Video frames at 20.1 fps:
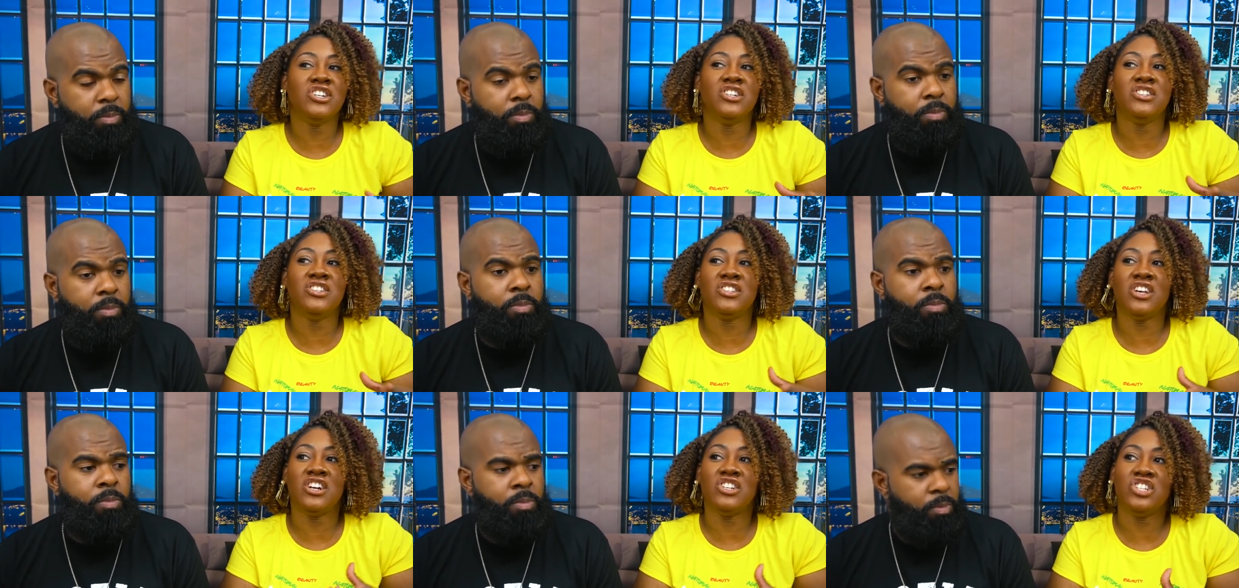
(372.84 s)

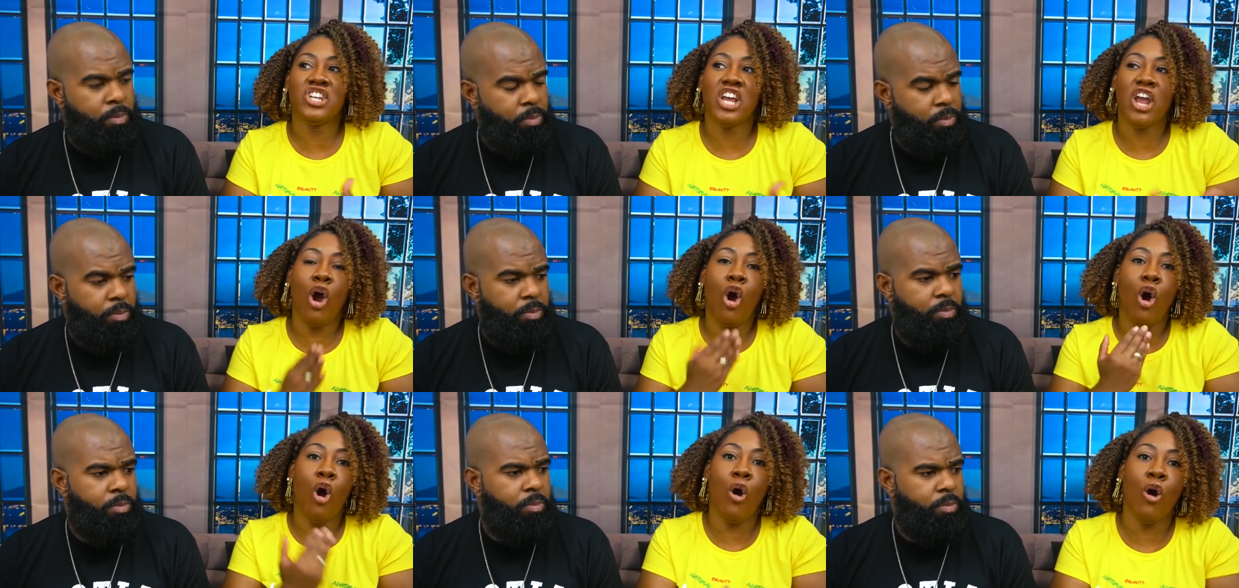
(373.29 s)
Speaker 1: she's such
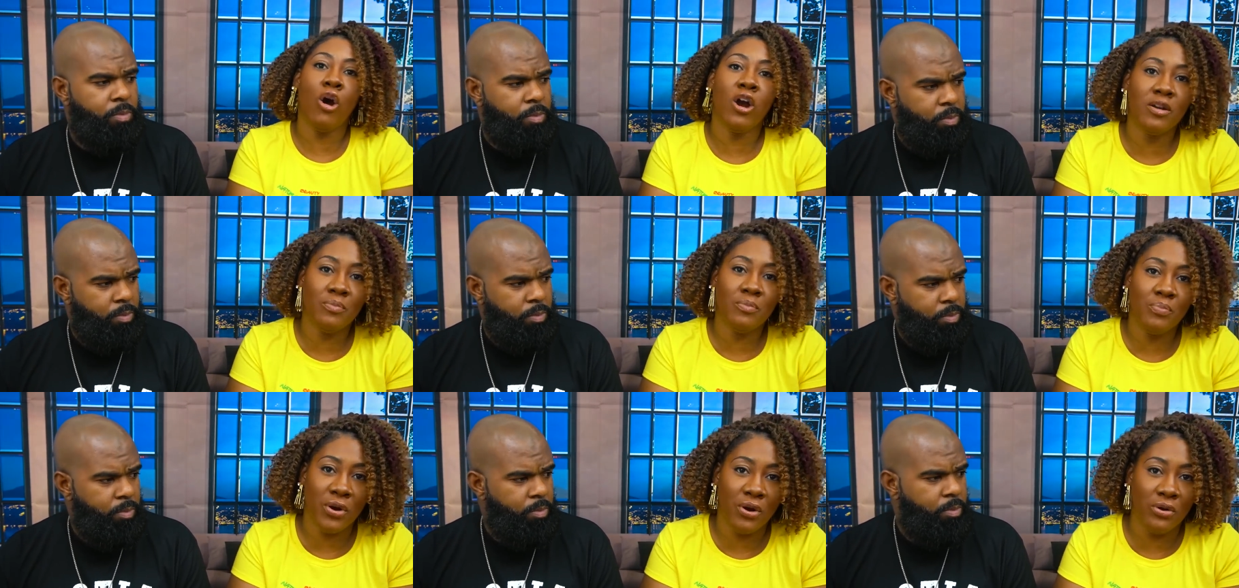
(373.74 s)
a
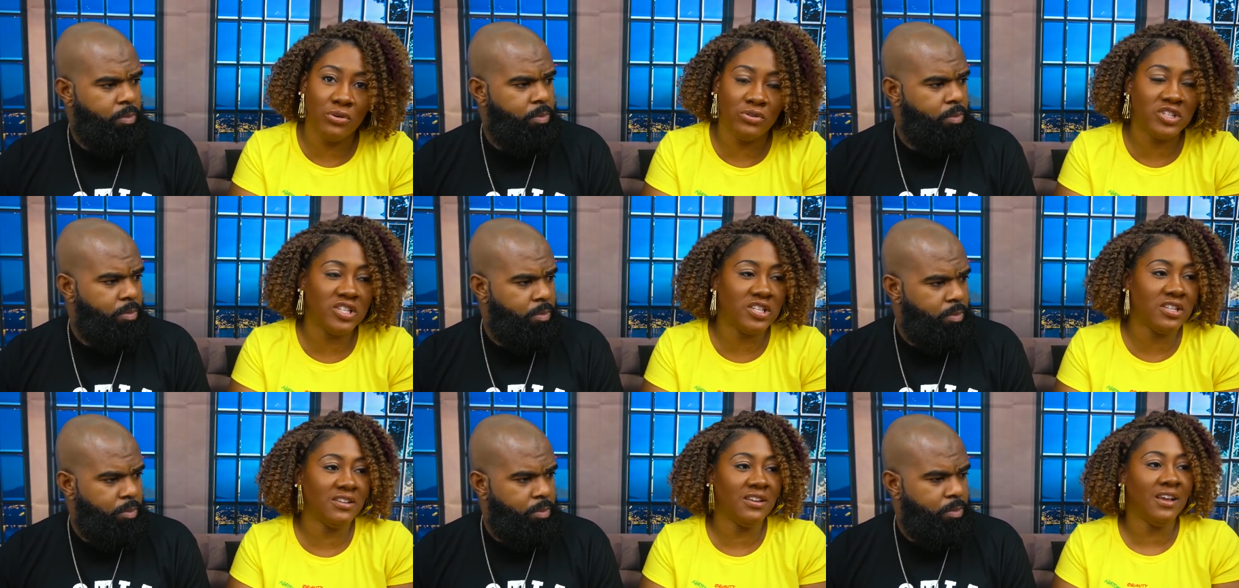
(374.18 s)
hard
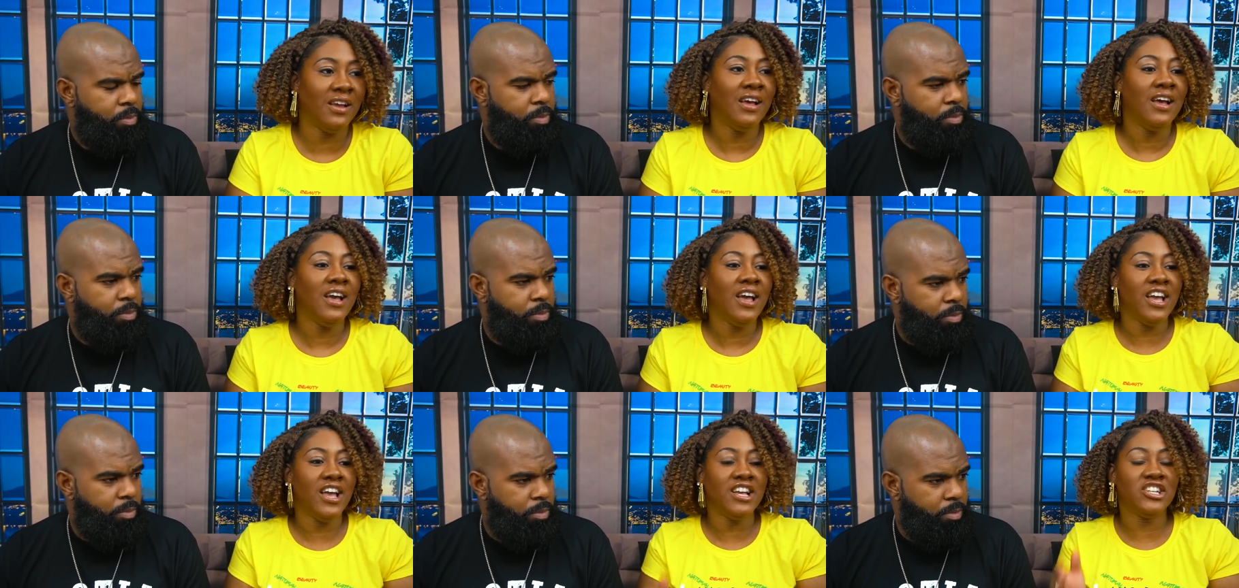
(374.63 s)
person
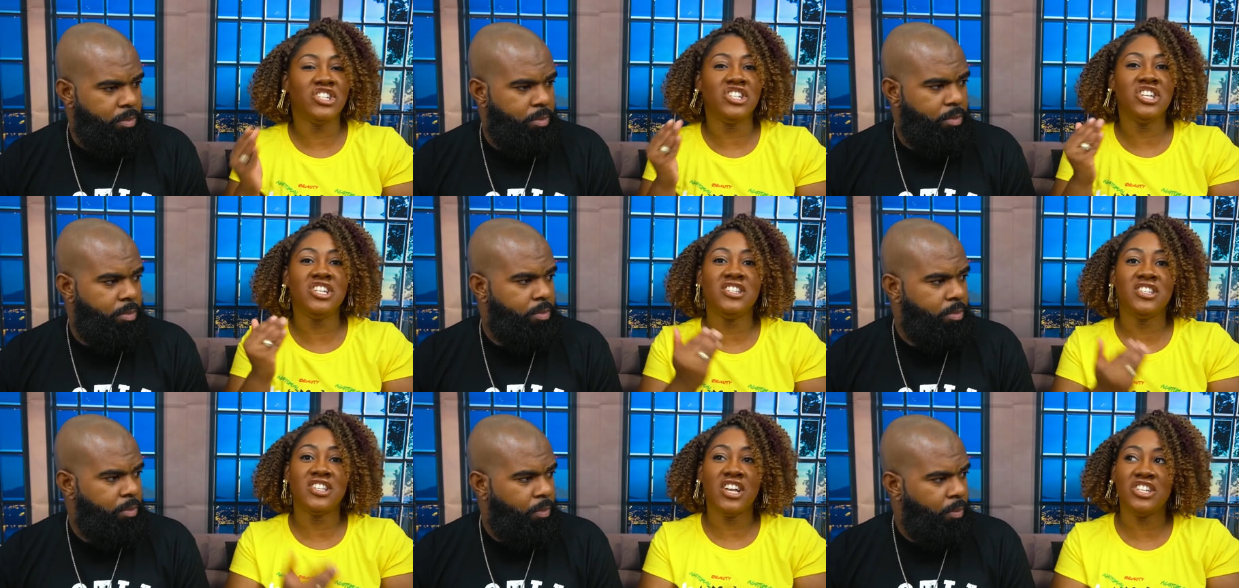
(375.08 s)
mm-hmm. and
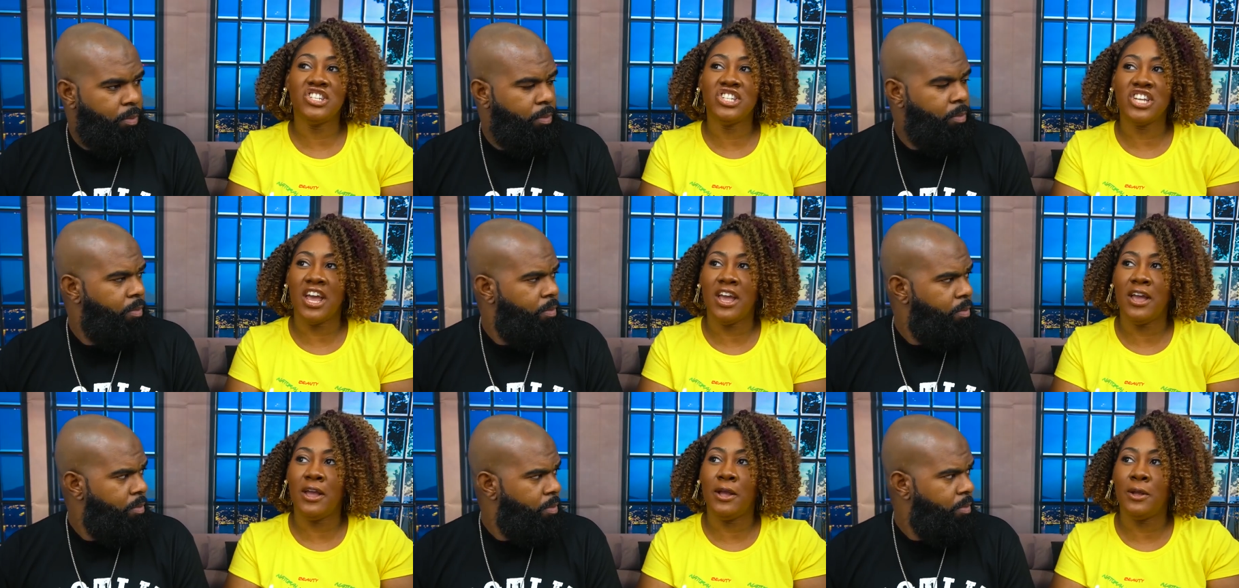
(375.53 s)
she's such
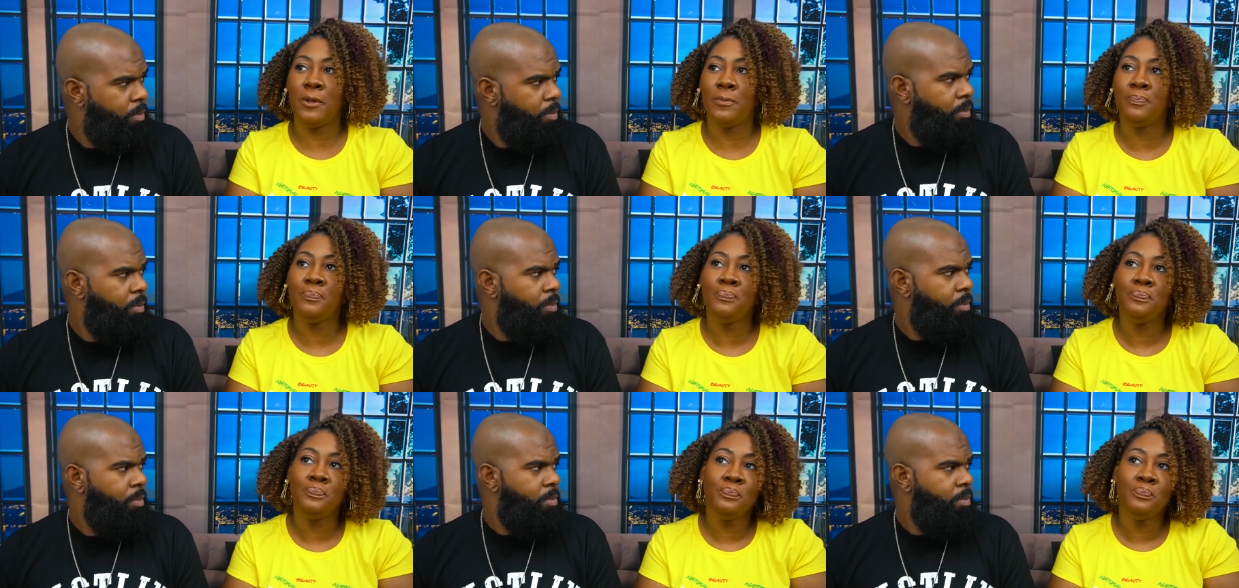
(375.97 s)
a.